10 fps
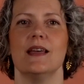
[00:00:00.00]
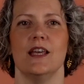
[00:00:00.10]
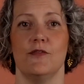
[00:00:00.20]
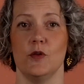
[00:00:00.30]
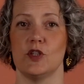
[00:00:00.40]

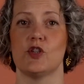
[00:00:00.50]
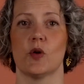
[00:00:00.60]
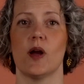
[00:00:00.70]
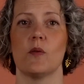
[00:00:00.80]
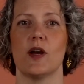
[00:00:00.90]
If you
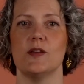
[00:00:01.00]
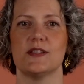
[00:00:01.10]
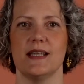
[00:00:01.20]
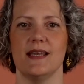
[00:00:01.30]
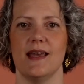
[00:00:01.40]
enjoy what you
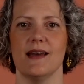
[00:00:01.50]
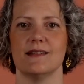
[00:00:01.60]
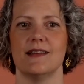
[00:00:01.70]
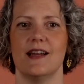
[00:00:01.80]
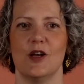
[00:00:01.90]
see here,
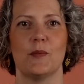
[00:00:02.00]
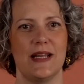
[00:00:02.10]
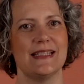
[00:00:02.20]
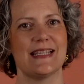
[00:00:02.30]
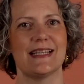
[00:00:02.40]

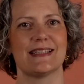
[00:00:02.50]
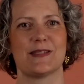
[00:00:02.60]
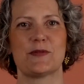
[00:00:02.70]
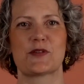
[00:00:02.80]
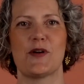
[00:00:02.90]
please hit
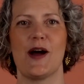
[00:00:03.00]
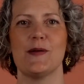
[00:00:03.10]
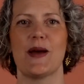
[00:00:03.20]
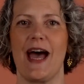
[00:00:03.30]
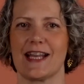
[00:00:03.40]

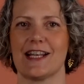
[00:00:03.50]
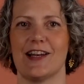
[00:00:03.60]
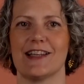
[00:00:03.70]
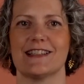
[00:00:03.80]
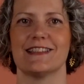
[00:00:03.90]
subscribe and
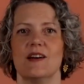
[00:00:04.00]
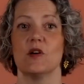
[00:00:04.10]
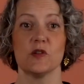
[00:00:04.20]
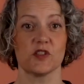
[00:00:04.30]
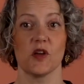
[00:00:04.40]
like.
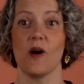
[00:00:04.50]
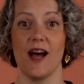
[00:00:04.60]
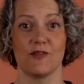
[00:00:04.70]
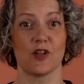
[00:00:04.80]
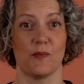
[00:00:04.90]
Also,
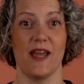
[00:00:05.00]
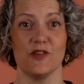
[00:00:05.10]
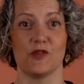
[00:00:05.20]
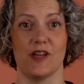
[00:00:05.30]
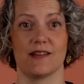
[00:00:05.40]
I've got a
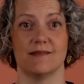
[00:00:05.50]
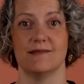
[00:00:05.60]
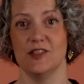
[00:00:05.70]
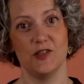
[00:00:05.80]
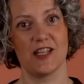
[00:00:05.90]
Patreon.
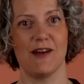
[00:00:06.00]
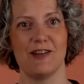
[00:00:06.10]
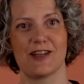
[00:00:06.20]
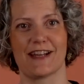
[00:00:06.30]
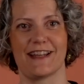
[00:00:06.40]
You should have a look at